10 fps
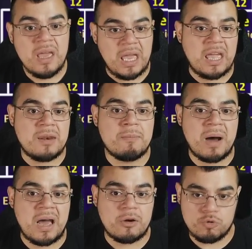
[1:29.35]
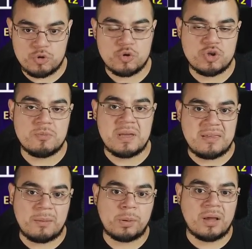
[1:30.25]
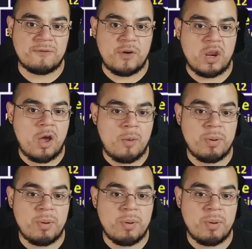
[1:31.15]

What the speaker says: in my Who Shoot You BT Plus video.